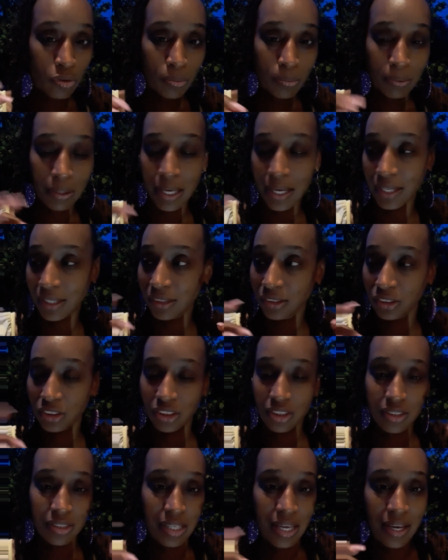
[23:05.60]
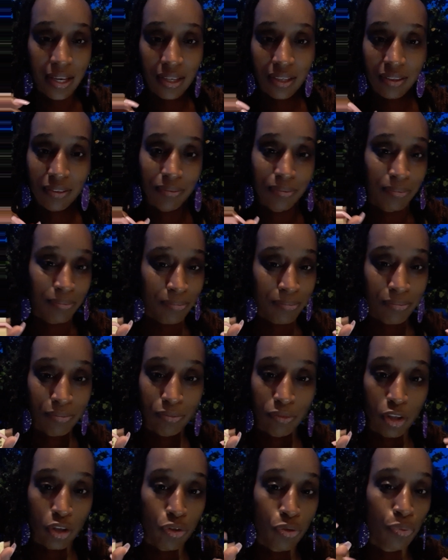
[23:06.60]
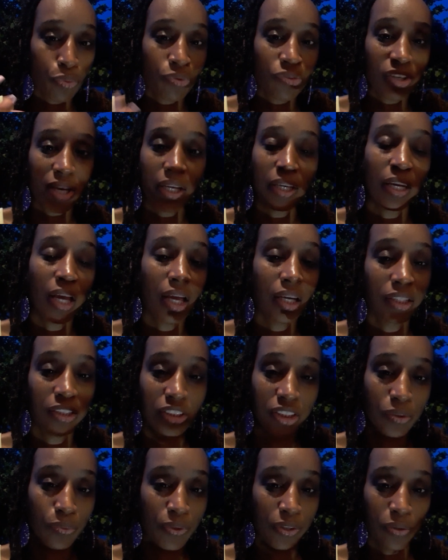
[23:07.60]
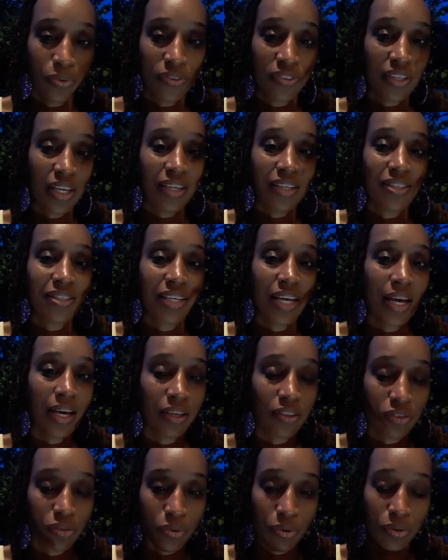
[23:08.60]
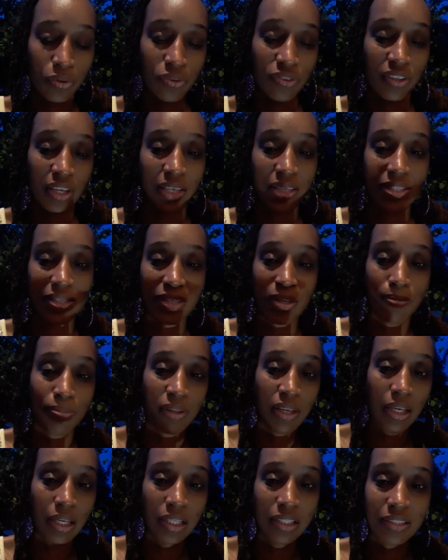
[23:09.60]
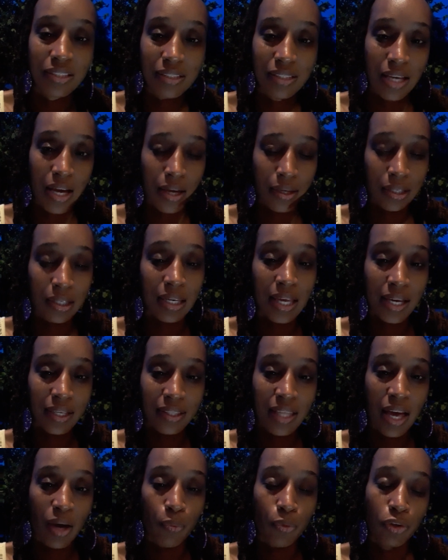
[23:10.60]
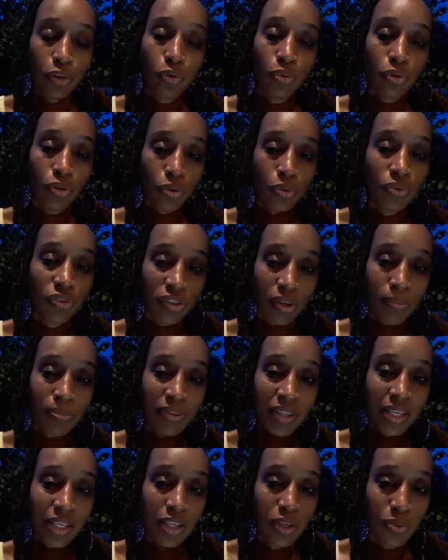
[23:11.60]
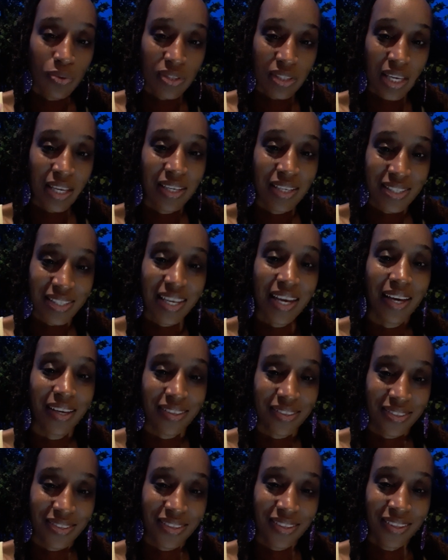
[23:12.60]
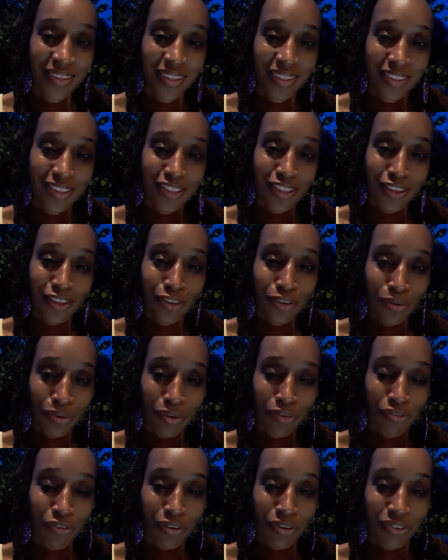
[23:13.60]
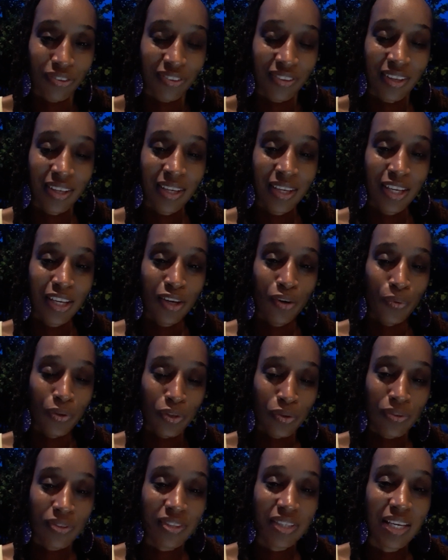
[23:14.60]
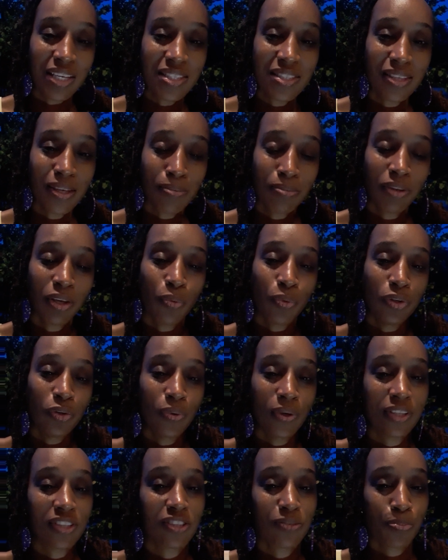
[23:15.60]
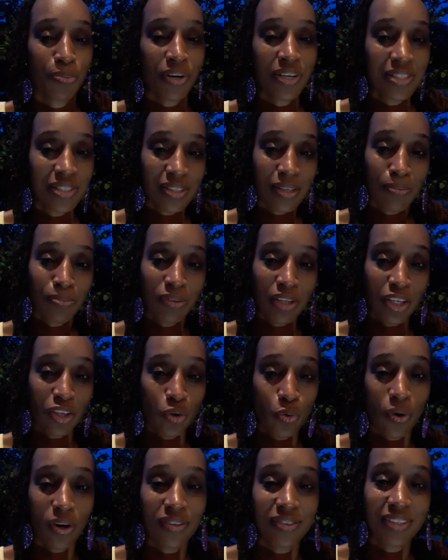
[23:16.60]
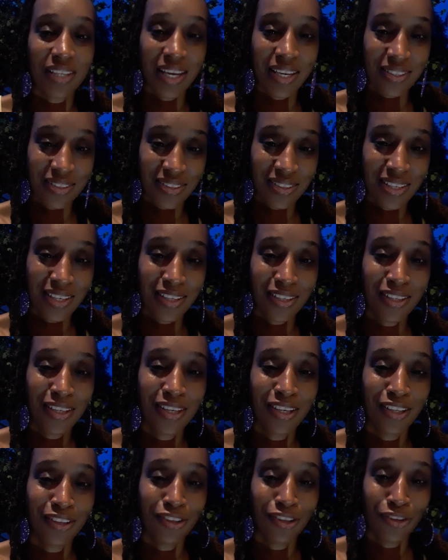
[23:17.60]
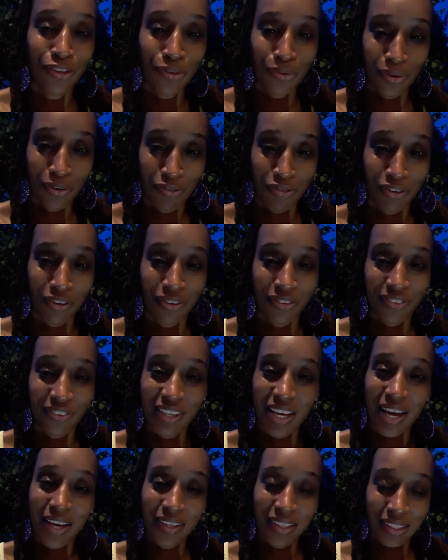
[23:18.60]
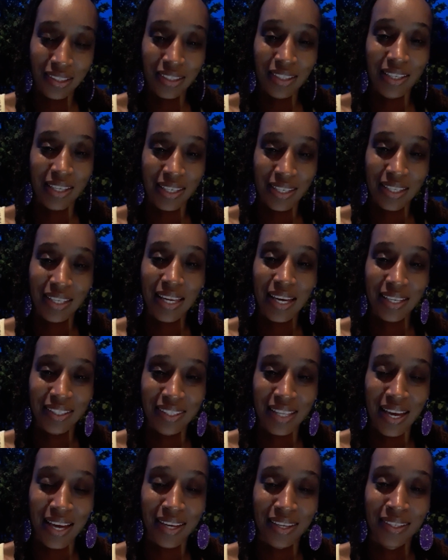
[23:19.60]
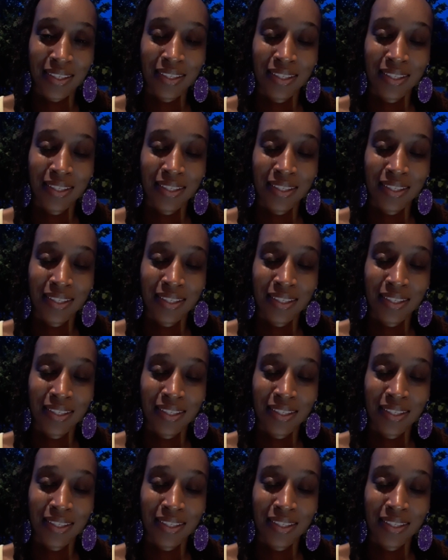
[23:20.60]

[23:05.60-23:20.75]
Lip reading: Like, just like through technology, when you send a text or you send something, it's kind of like that. When you do something, you send a text to the universe. When you say something, when you express something, you are texting the universe. Kind of look at it like that.